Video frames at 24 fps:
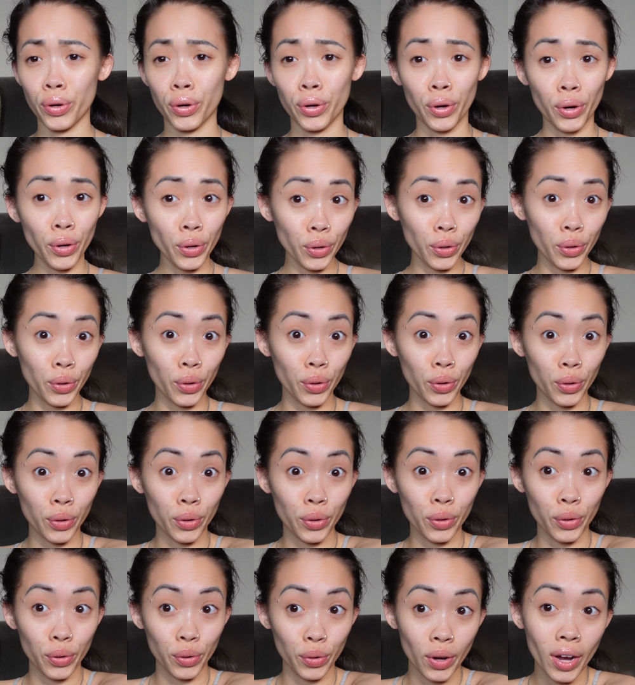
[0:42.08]

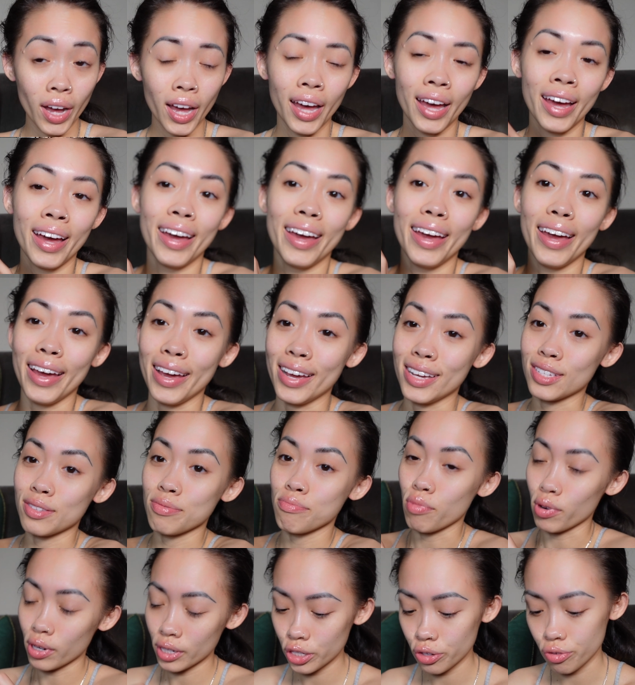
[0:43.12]
whoo, is
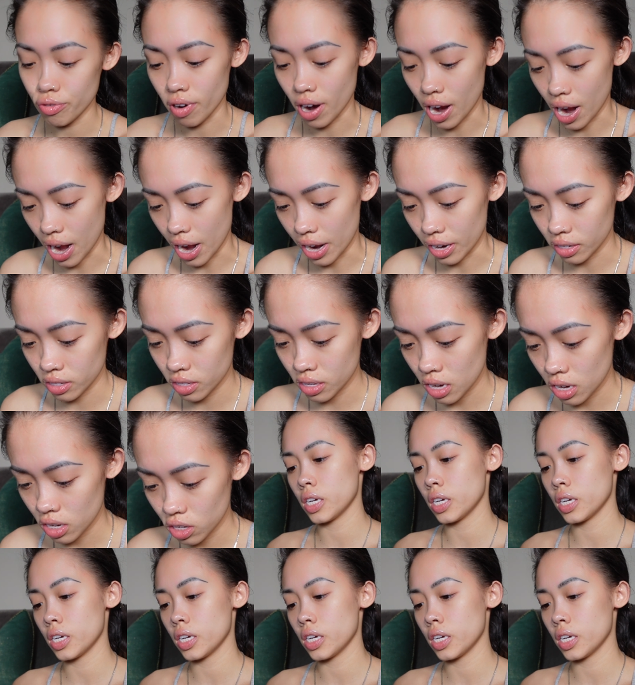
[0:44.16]
moisturized.